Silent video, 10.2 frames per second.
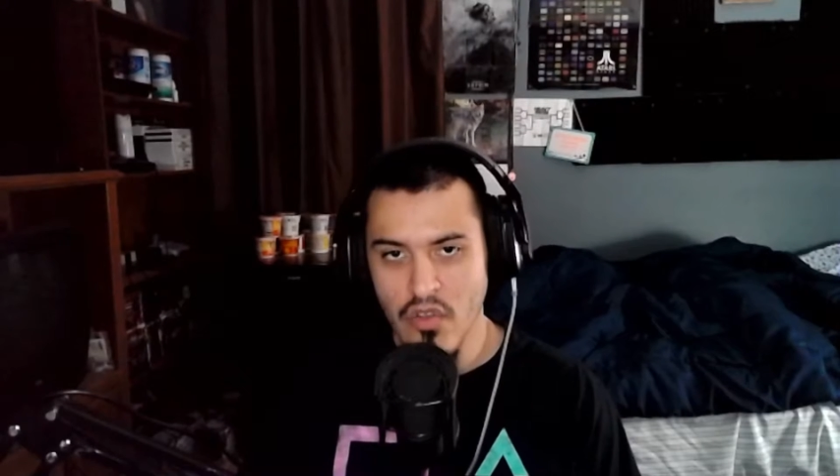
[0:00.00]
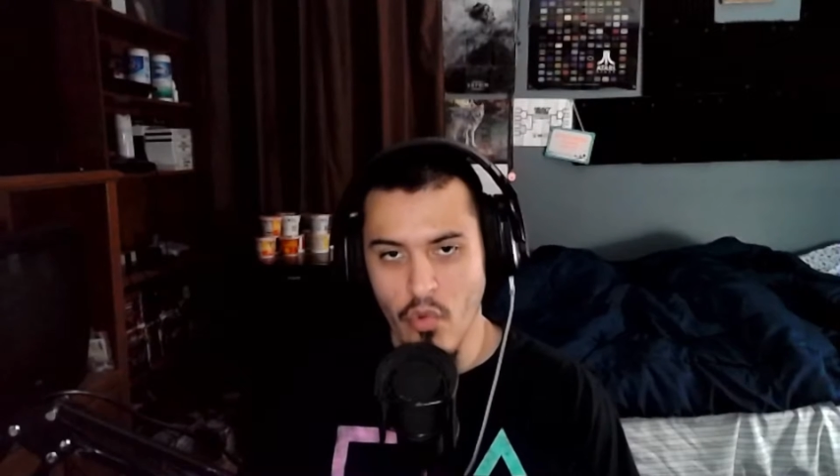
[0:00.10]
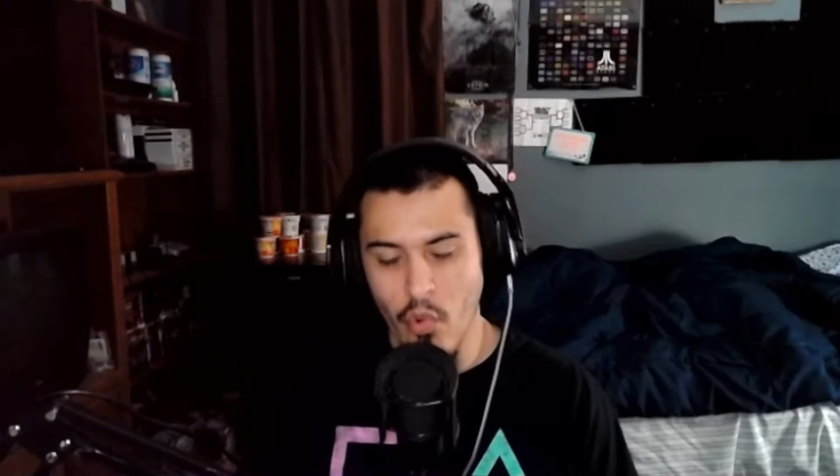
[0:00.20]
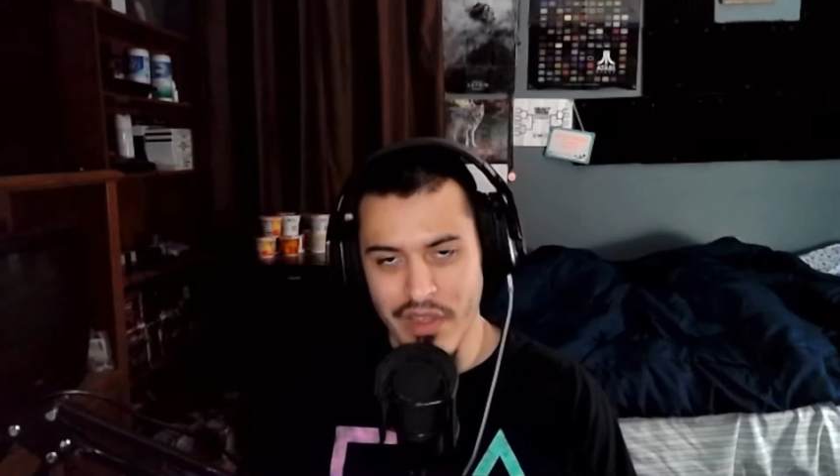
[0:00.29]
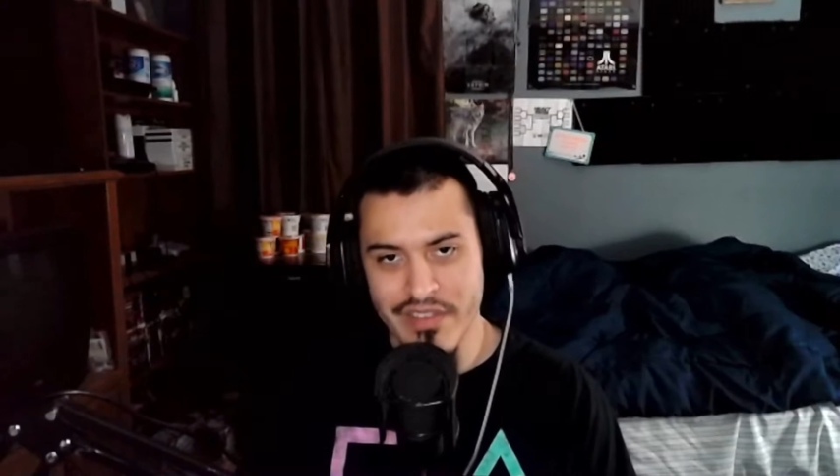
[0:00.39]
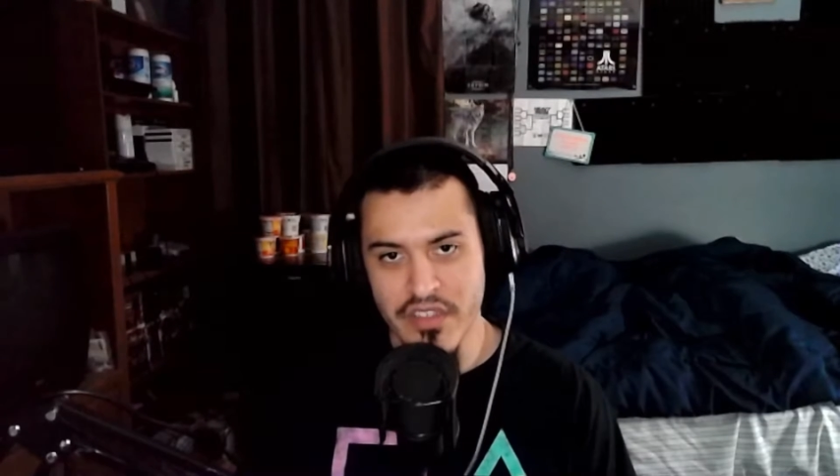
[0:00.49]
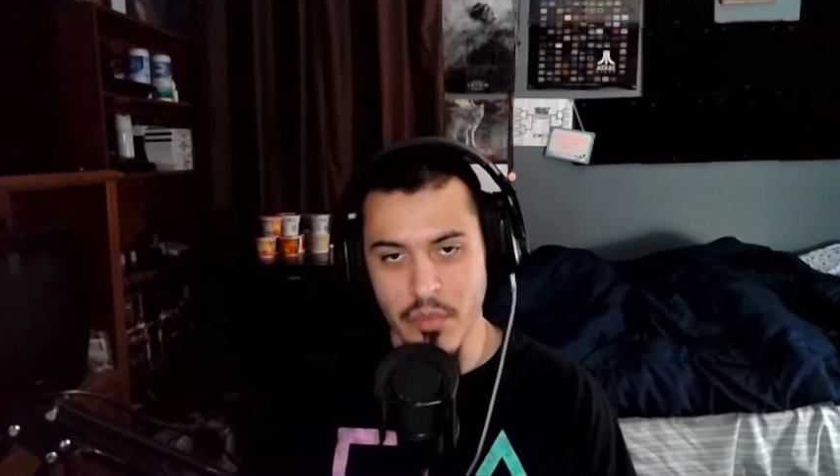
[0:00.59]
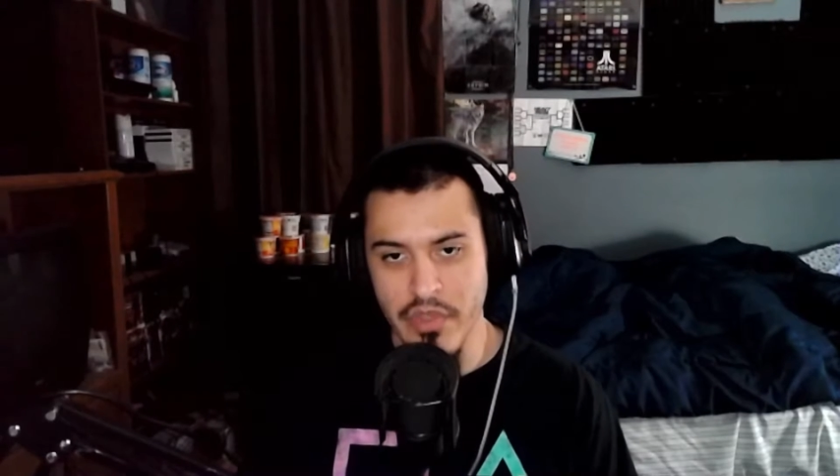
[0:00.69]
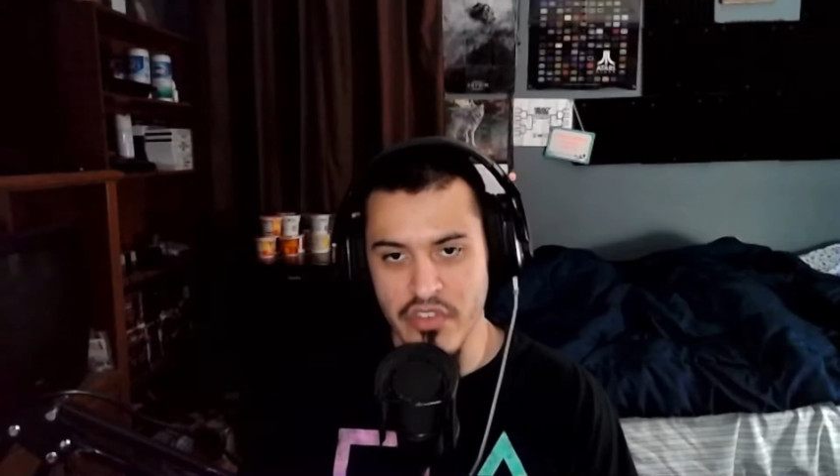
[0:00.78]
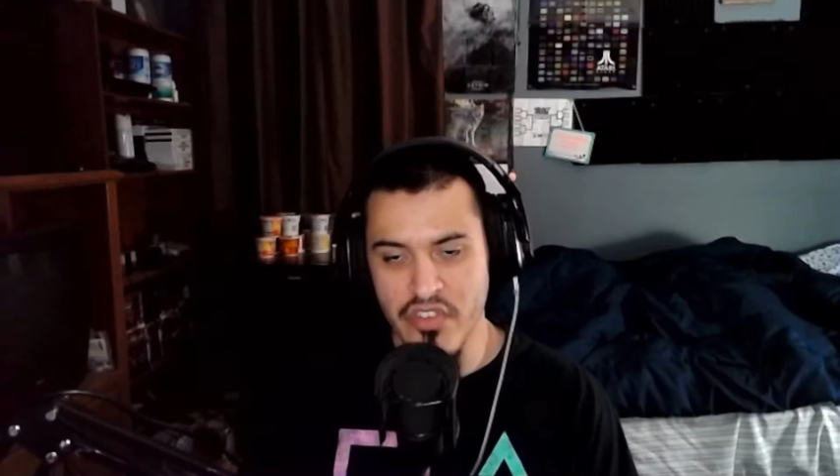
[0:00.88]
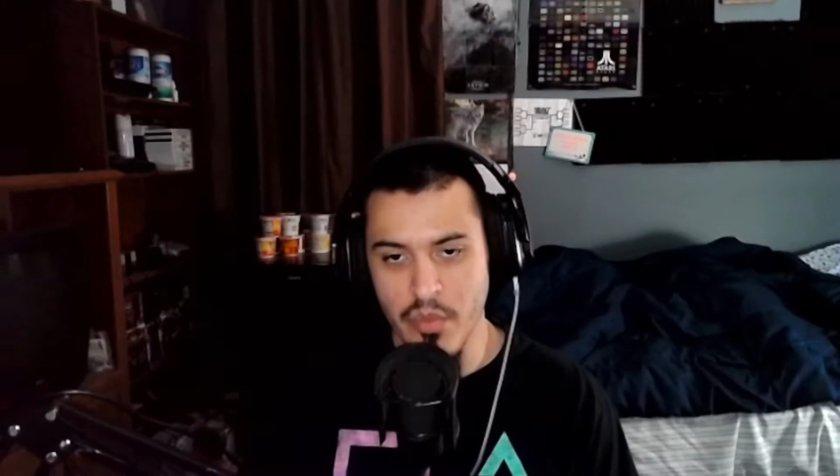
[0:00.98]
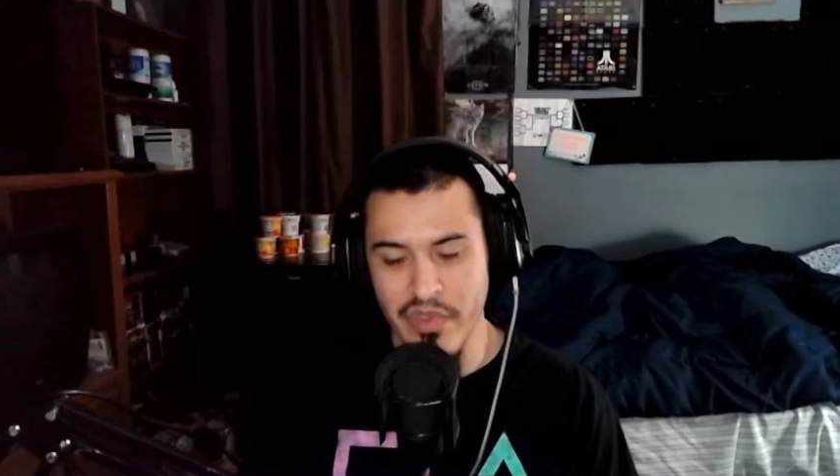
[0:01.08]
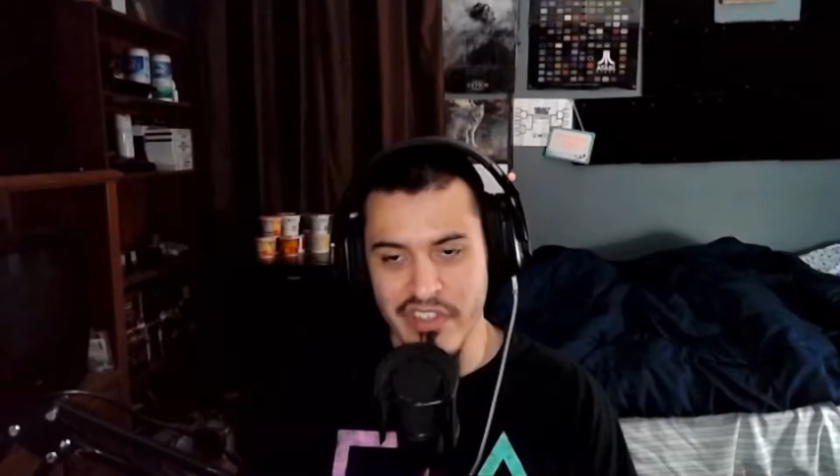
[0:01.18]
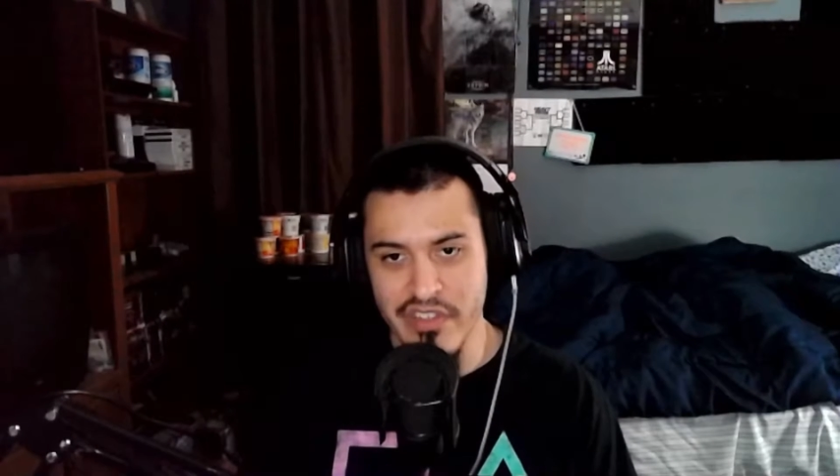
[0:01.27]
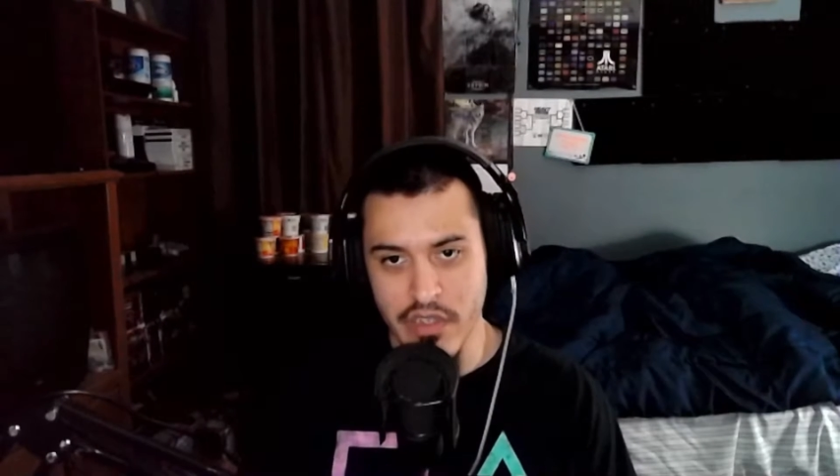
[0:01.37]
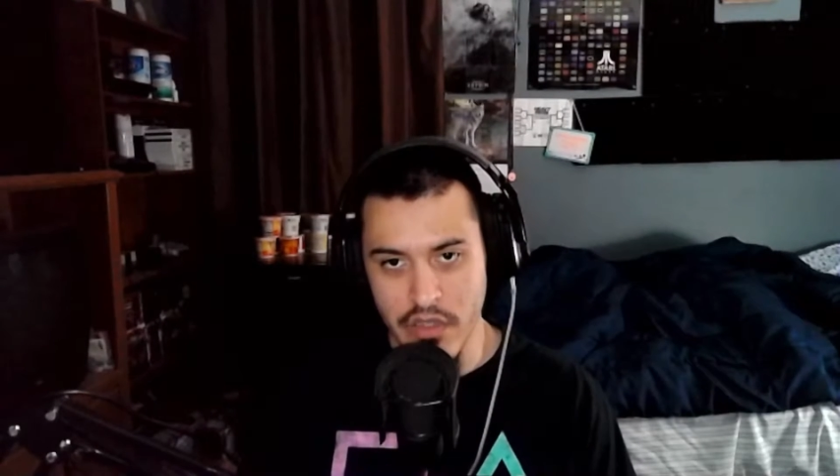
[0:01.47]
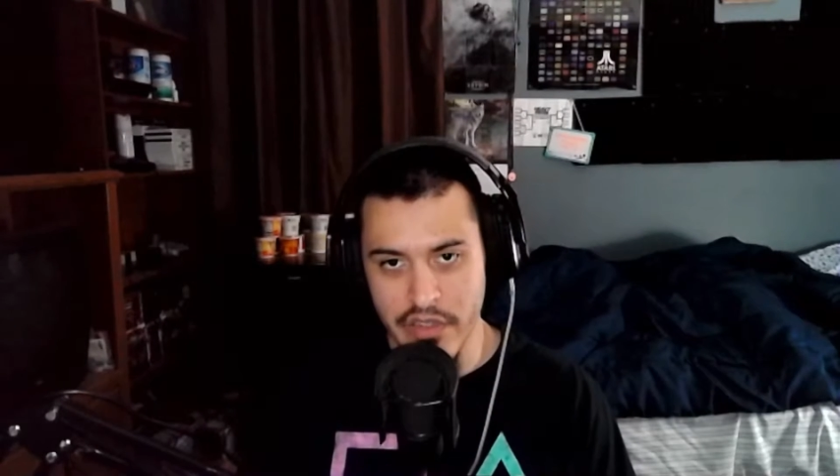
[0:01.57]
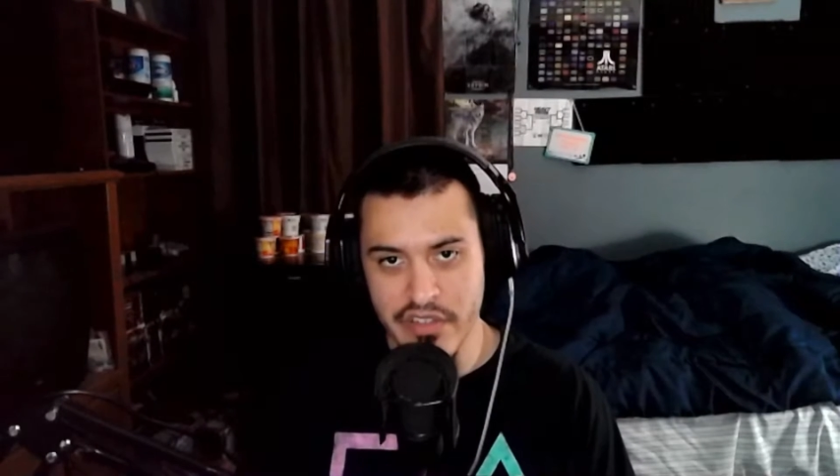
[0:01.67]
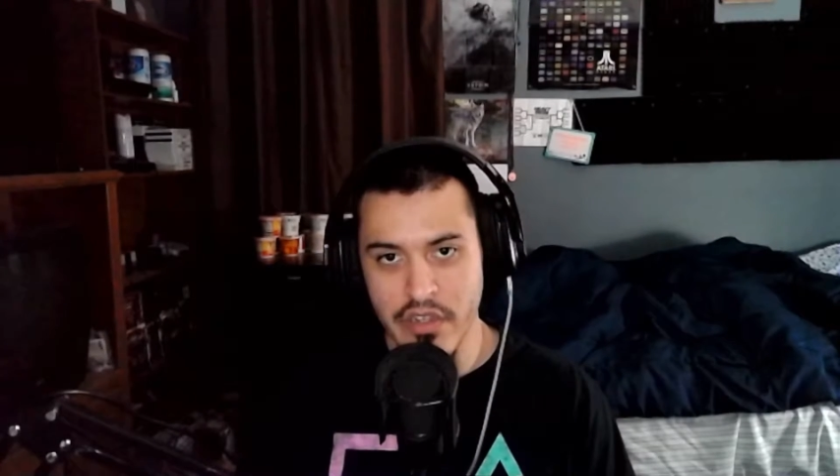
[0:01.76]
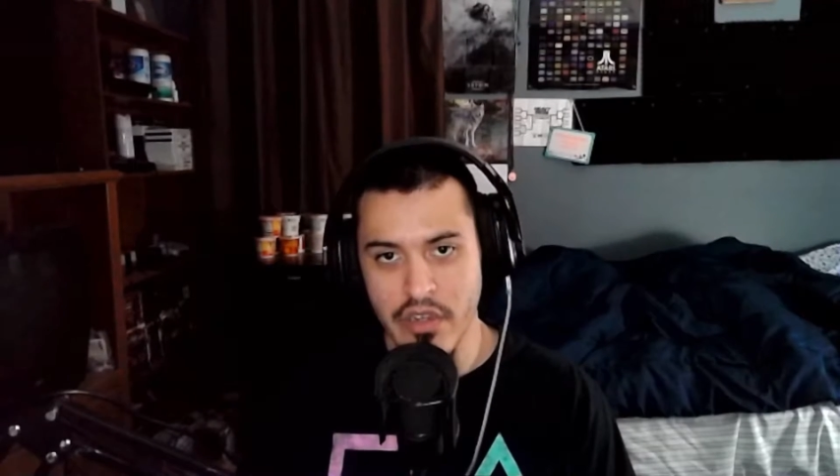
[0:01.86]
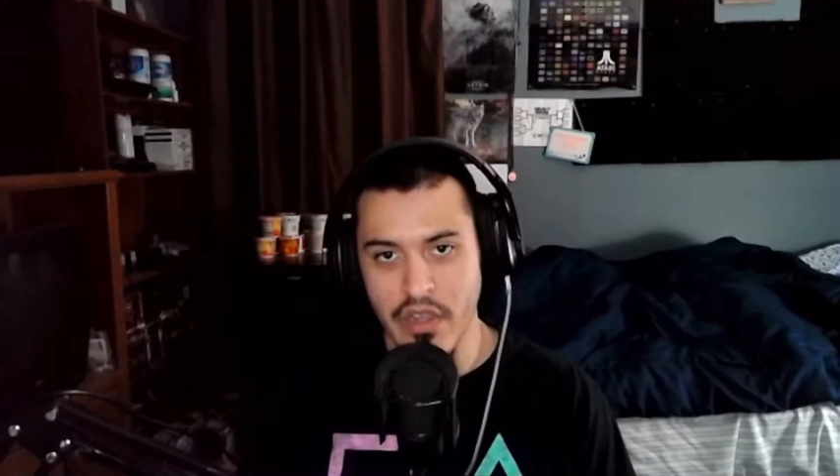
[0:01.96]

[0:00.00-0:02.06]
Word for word: What's up YouTube, this is Nickolas here.